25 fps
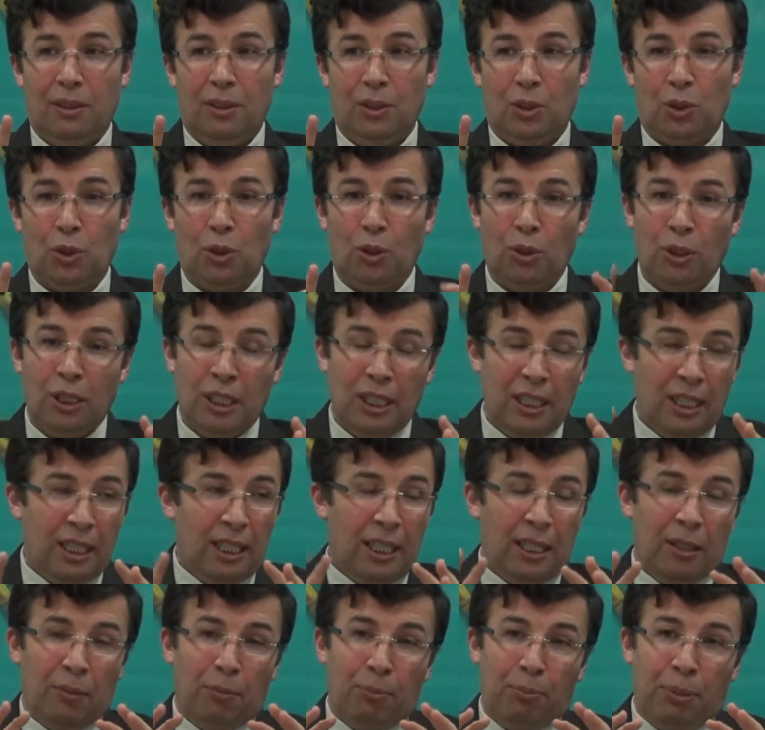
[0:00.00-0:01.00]
So
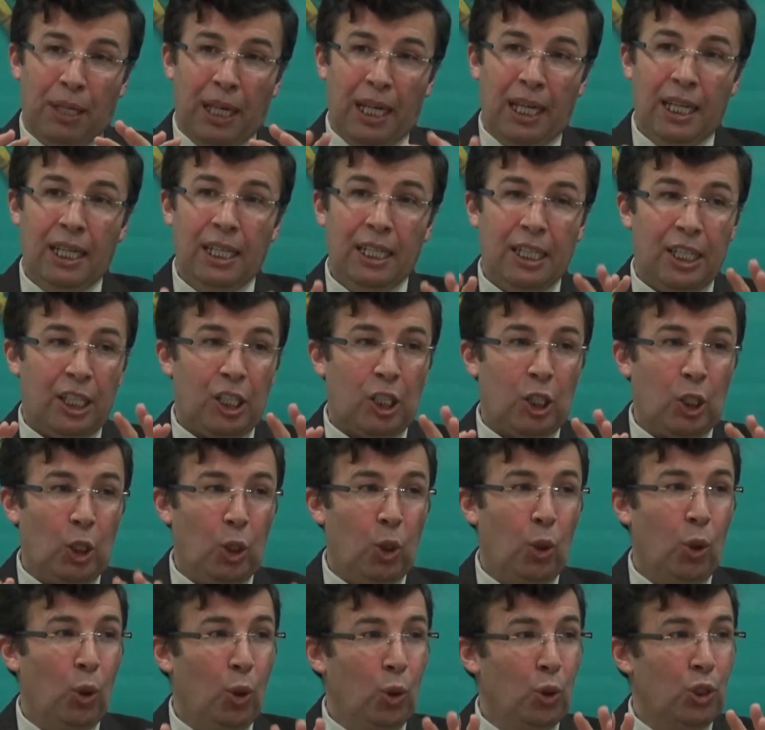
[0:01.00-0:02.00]
pay
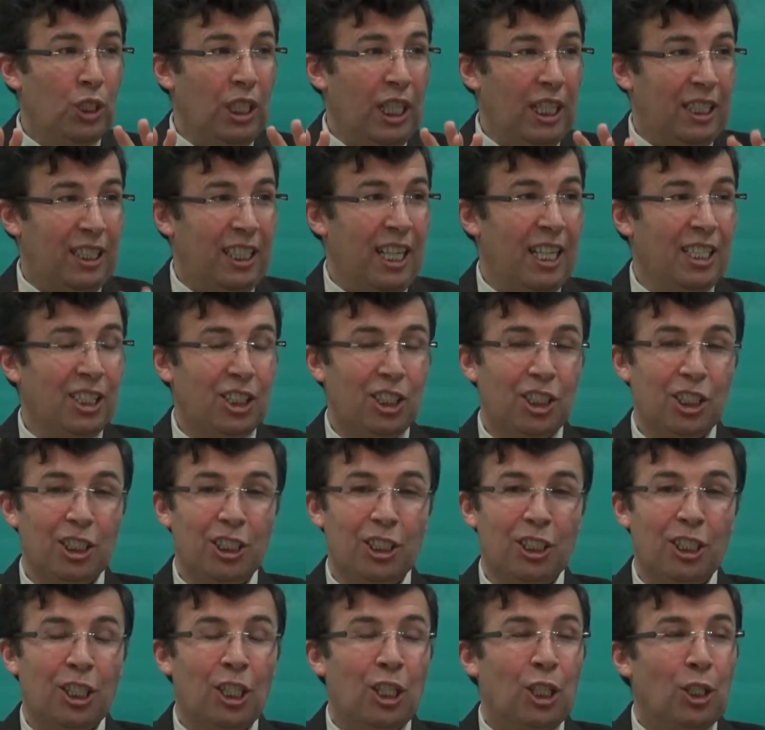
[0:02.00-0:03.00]
close
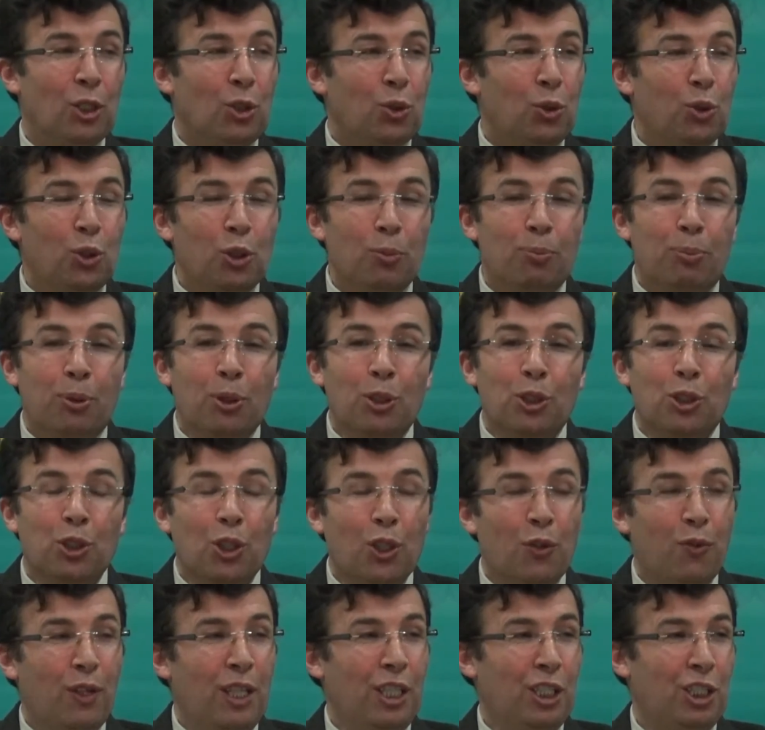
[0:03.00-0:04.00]
attention to the
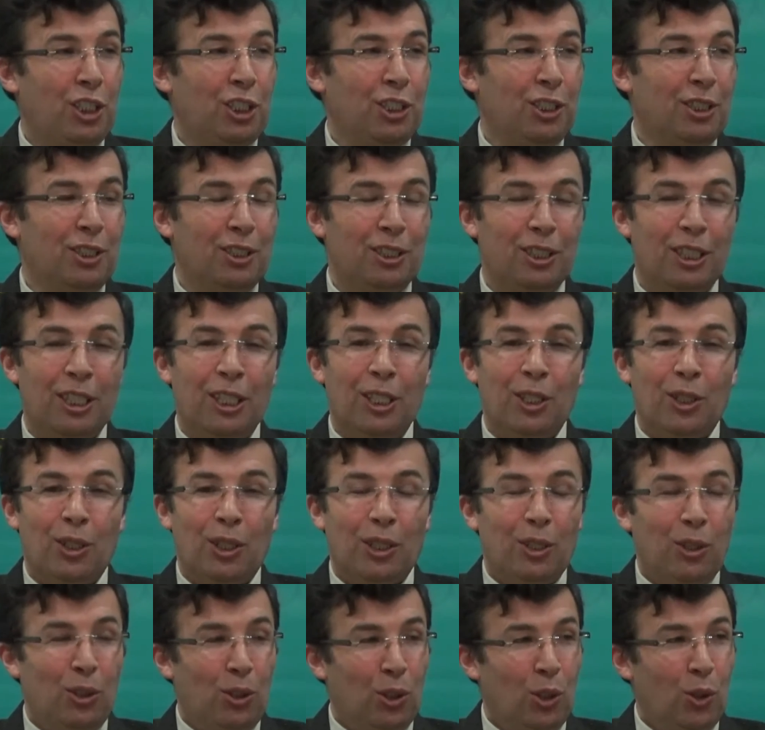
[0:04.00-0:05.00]
preservation,
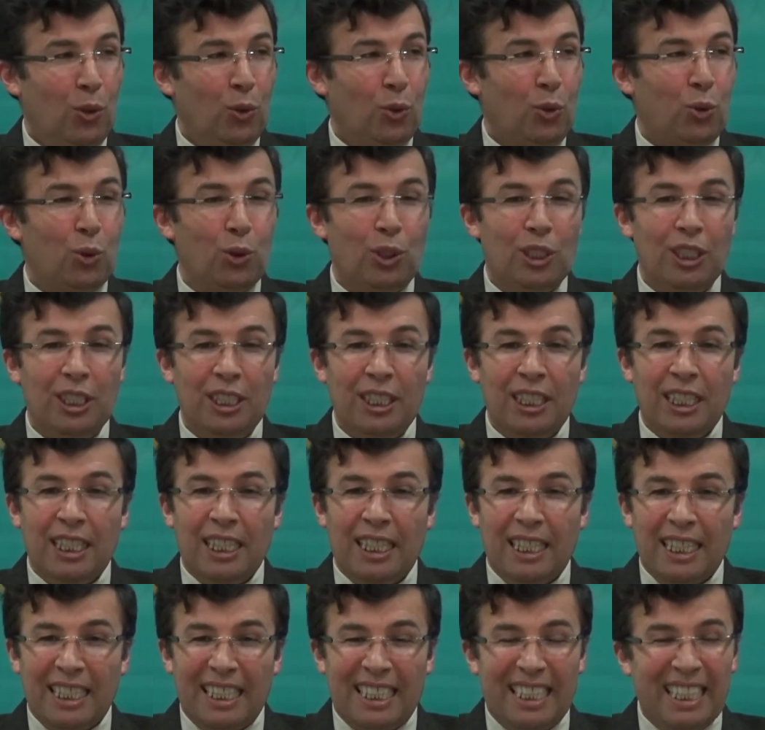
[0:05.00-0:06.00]
to the
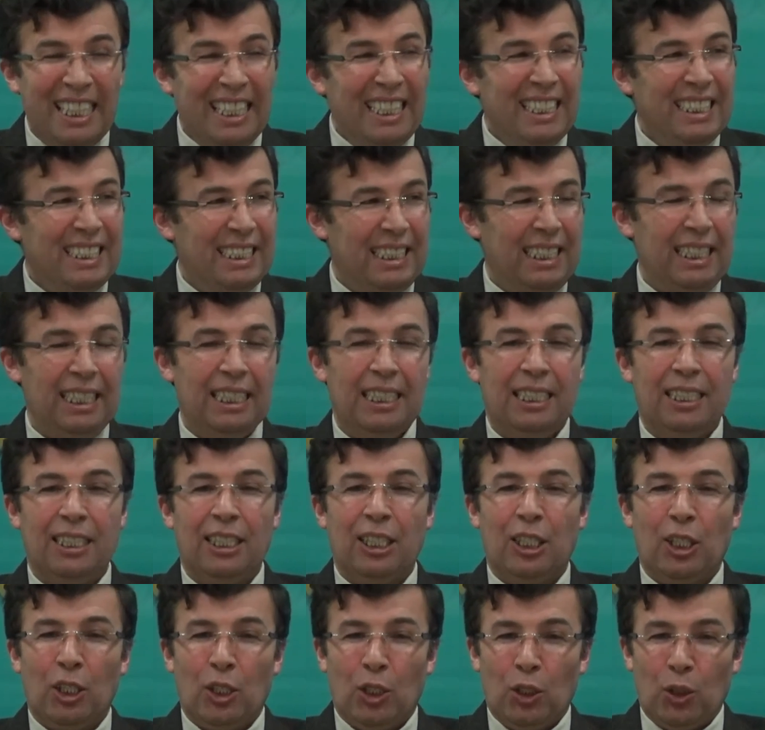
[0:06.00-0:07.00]
cleansing,
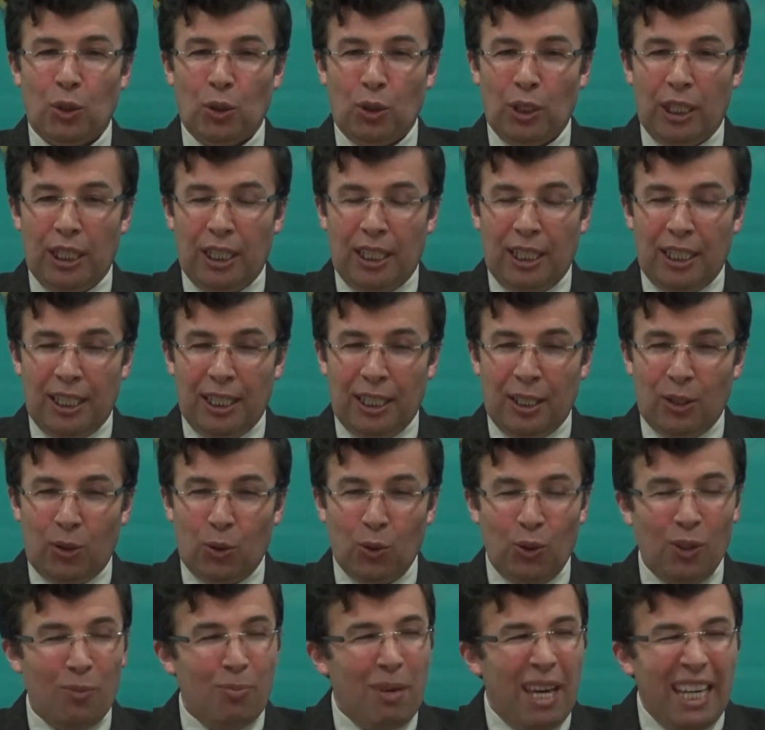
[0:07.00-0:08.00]
to
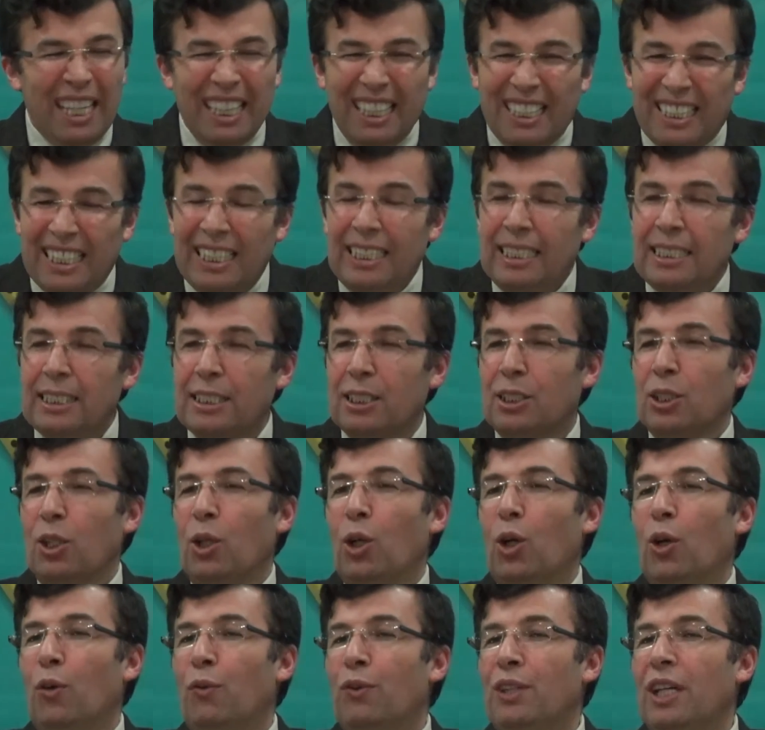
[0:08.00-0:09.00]
the maintenance
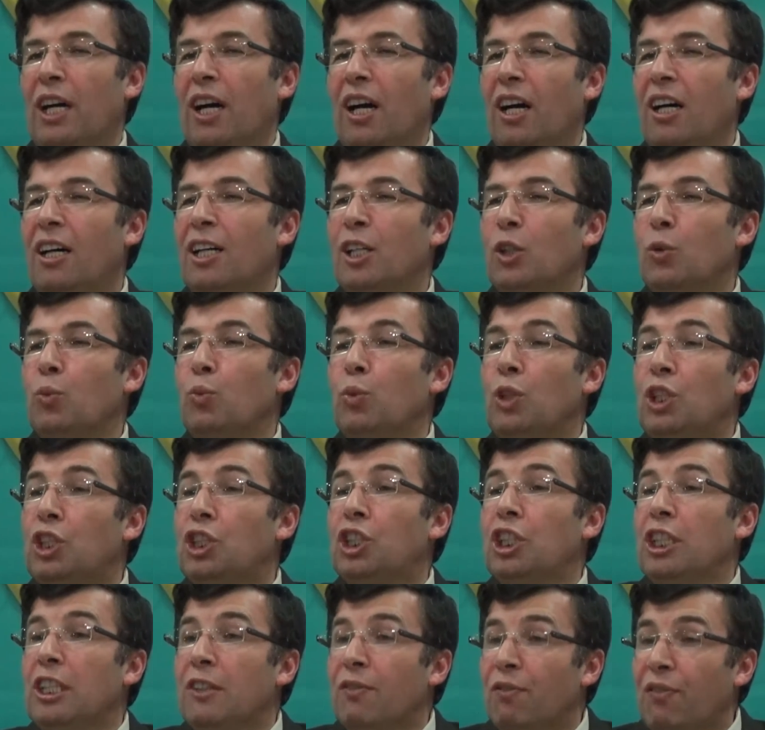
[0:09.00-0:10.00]
of the heart,
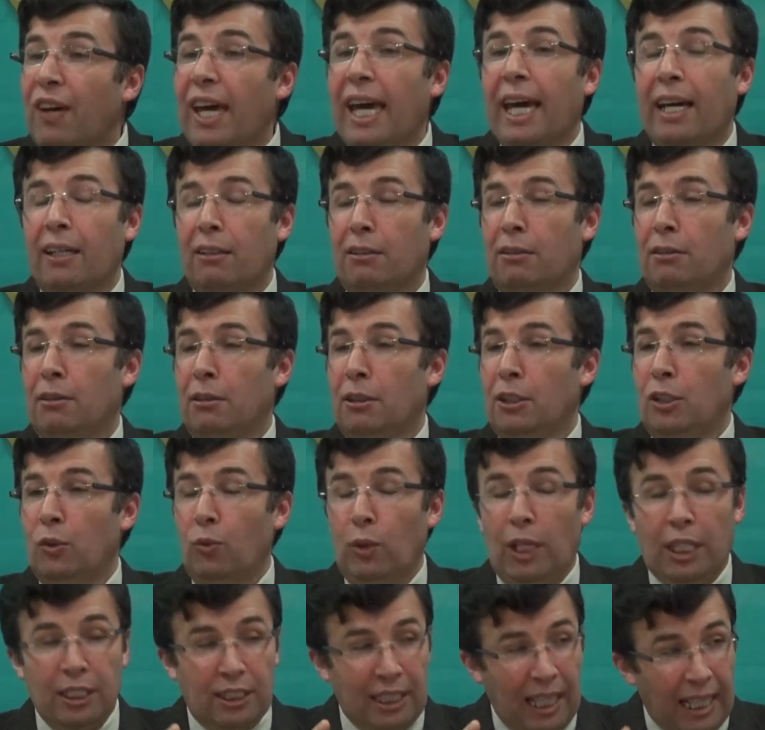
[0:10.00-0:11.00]
which in fact,
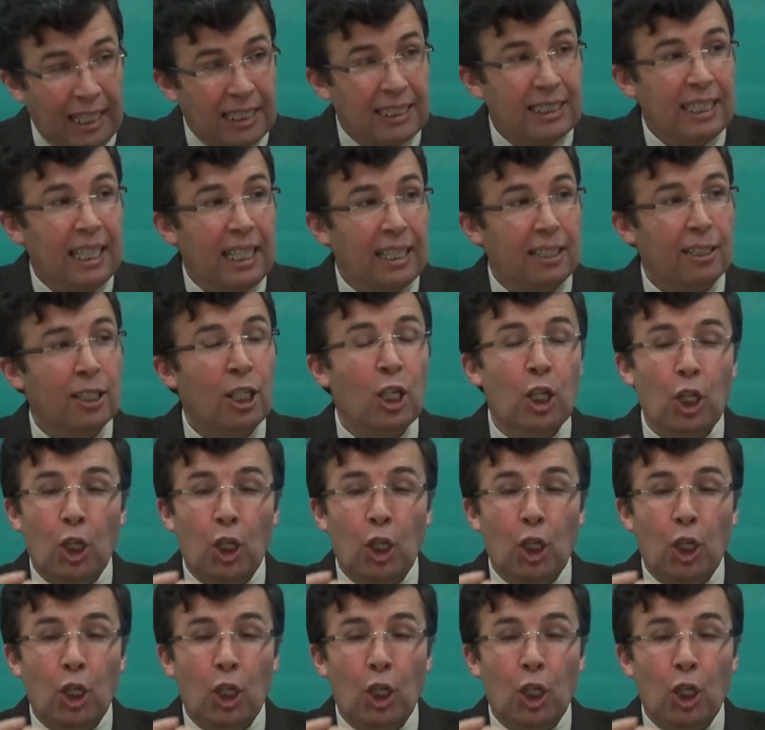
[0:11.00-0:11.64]
as I said,